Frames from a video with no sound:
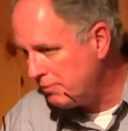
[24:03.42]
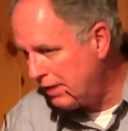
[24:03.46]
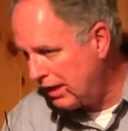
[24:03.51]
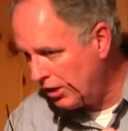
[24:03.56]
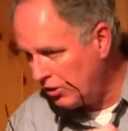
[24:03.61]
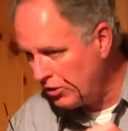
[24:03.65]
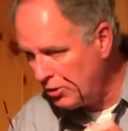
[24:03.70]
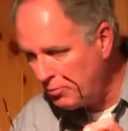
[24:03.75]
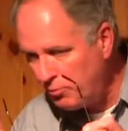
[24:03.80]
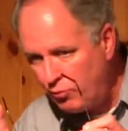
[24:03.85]
man
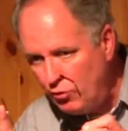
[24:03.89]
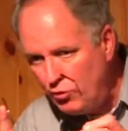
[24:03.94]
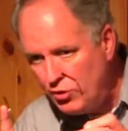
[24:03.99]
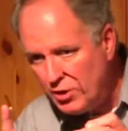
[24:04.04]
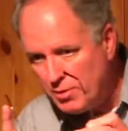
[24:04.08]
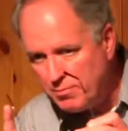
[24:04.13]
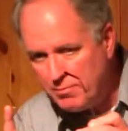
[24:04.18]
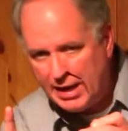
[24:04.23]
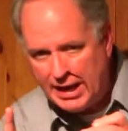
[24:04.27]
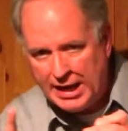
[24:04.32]
or the
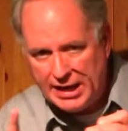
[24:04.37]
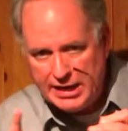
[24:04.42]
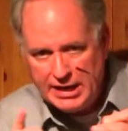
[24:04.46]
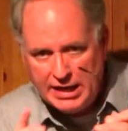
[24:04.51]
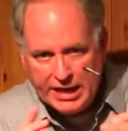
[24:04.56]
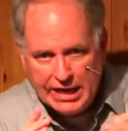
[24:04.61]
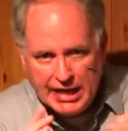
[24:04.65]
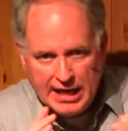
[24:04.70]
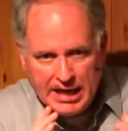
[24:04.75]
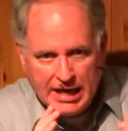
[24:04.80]
prudent man,
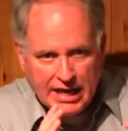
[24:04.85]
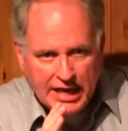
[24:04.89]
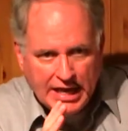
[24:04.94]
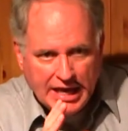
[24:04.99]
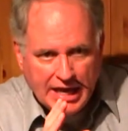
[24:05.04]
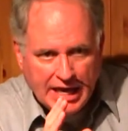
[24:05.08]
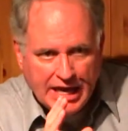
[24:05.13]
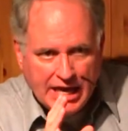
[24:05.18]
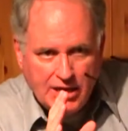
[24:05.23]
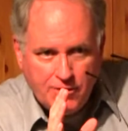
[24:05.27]

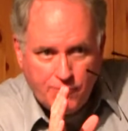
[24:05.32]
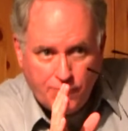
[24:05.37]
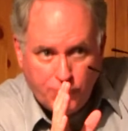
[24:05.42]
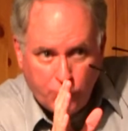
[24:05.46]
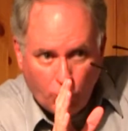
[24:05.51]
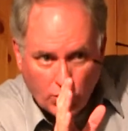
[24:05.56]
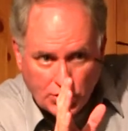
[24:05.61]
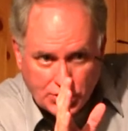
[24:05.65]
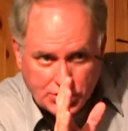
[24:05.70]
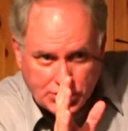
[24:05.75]
he
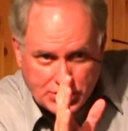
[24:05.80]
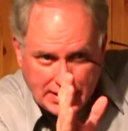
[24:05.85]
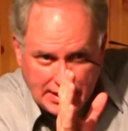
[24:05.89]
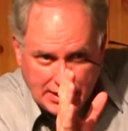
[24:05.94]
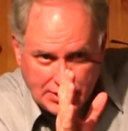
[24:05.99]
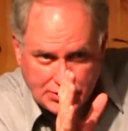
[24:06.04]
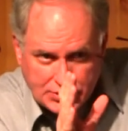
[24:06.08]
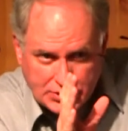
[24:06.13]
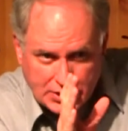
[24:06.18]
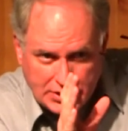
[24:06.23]

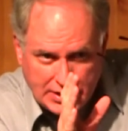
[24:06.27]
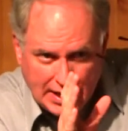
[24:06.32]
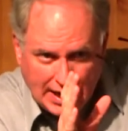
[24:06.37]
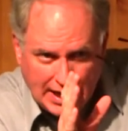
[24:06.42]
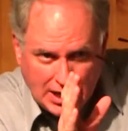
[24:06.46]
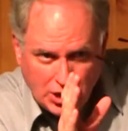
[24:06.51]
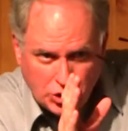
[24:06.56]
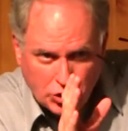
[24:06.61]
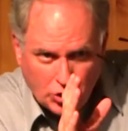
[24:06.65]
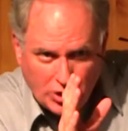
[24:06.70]
foresees the
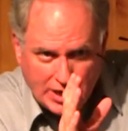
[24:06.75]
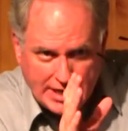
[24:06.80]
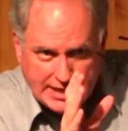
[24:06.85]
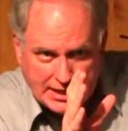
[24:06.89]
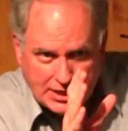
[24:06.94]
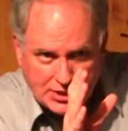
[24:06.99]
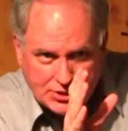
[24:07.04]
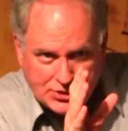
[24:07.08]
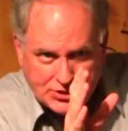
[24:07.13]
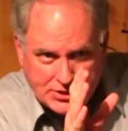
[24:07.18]
danger. He
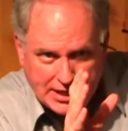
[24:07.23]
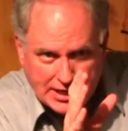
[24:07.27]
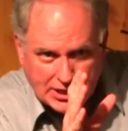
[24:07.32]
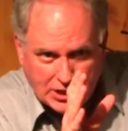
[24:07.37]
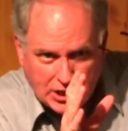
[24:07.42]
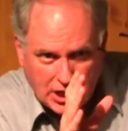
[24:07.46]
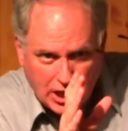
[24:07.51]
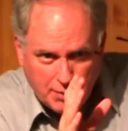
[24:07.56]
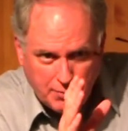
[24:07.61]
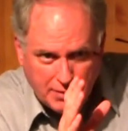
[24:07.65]
can see
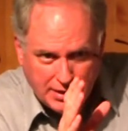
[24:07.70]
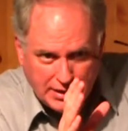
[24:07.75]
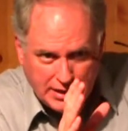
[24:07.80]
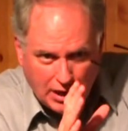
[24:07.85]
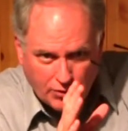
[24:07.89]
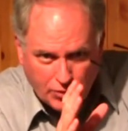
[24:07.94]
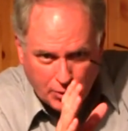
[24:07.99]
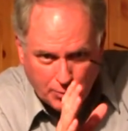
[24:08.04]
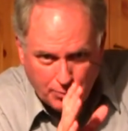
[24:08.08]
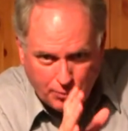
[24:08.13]
it coming
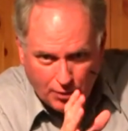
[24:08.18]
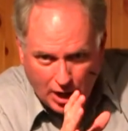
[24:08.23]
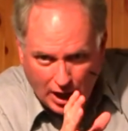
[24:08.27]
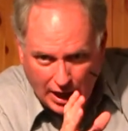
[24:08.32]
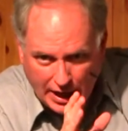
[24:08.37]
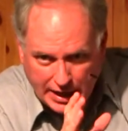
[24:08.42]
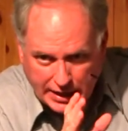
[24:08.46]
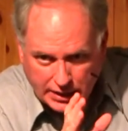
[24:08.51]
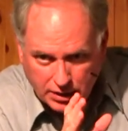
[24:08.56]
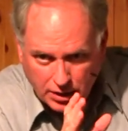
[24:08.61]
down the
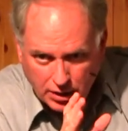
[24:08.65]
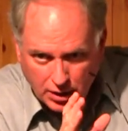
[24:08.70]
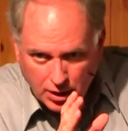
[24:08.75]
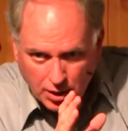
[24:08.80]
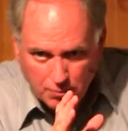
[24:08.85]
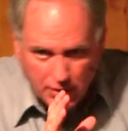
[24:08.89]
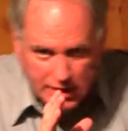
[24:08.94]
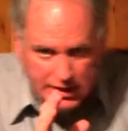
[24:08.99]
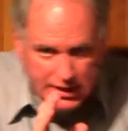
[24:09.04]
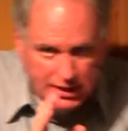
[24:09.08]
pike,
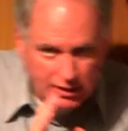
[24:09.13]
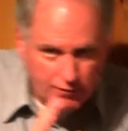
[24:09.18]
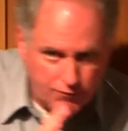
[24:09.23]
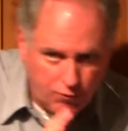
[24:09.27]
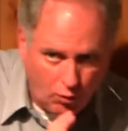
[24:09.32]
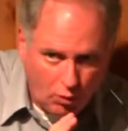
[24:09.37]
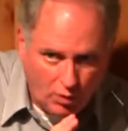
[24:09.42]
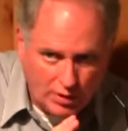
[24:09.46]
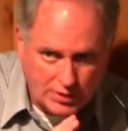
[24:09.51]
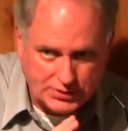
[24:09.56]
but he
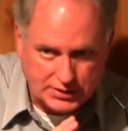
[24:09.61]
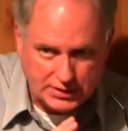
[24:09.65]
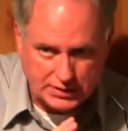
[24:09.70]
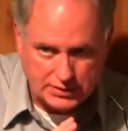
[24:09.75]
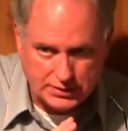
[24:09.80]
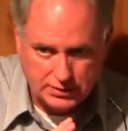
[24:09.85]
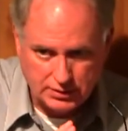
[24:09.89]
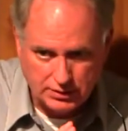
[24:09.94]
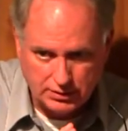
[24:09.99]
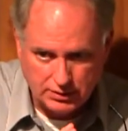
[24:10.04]
avoids
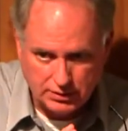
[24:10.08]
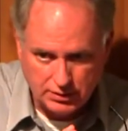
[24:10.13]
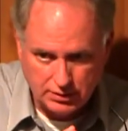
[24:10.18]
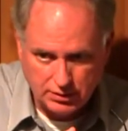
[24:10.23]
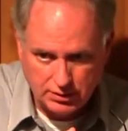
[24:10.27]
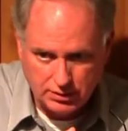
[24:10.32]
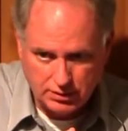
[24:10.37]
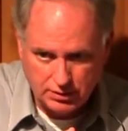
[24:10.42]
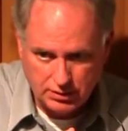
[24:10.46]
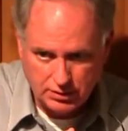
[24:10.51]
it.
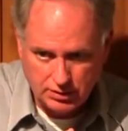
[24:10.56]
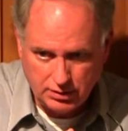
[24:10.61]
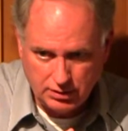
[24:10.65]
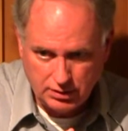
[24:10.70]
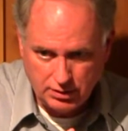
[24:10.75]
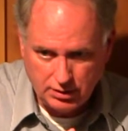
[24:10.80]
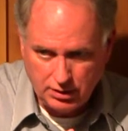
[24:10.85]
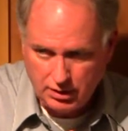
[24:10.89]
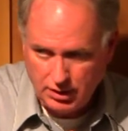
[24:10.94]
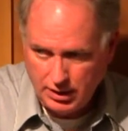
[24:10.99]

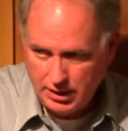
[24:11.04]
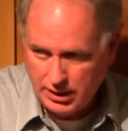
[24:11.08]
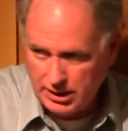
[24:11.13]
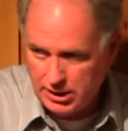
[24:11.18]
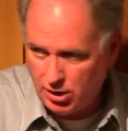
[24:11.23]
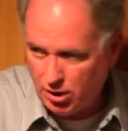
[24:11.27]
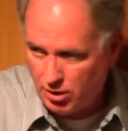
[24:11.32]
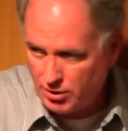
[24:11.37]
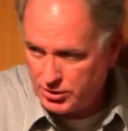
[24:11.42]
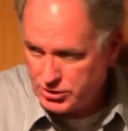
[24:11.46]
And
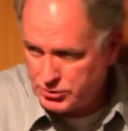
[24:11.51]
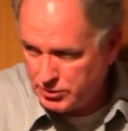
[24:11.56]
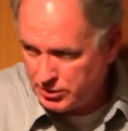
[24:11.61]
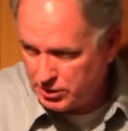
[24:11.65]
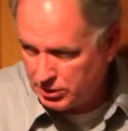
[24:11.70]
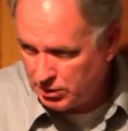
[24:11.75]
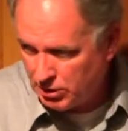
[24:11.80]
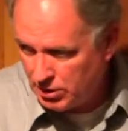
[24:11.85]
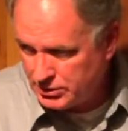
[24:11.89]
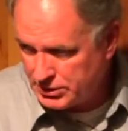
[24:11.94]
he also
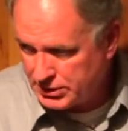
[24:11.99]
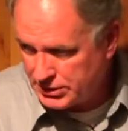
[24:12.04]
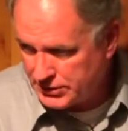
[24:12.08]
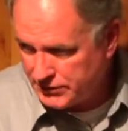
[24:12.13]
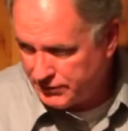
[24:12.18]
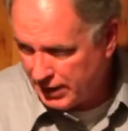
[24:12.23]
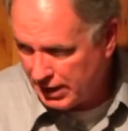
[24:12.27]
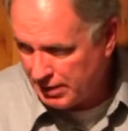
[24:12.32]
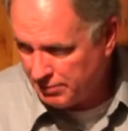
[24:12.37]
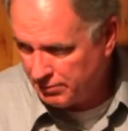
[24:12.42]
encourages
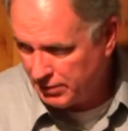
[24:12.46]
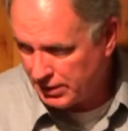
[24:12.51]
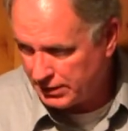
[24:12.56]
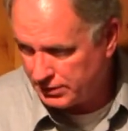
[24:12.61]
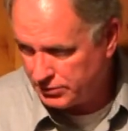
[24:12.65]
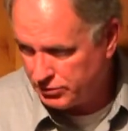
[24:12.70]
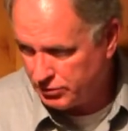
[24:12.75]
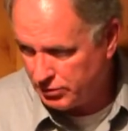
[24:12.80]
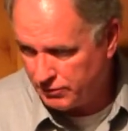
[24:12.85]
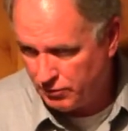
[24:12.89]

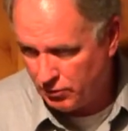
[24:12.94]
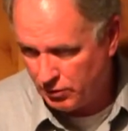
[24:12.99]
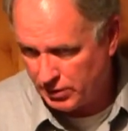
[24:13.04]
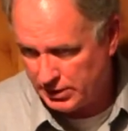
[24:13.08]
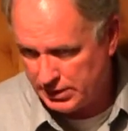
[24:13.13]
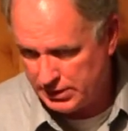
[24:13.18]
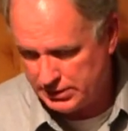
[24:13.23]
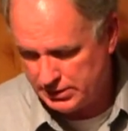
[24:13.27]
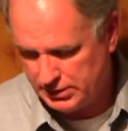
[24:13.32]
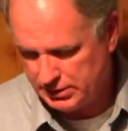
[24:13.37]
family to
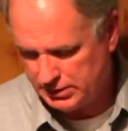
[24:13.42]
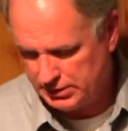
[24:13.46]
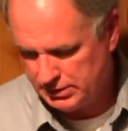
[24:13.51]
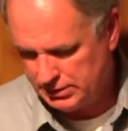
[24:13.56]
avoid it.